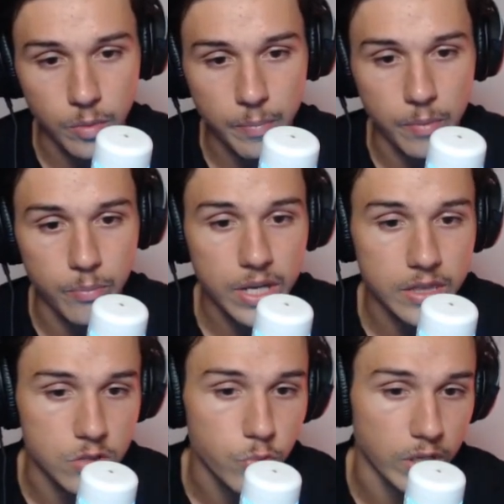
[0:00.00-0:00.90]
up and break
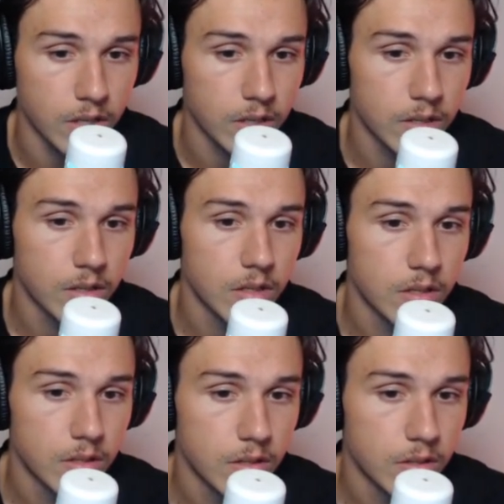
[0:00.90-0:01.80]
this wick,
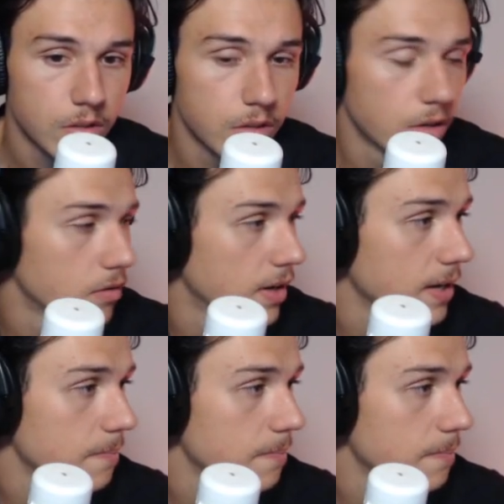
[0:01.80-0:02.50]
right?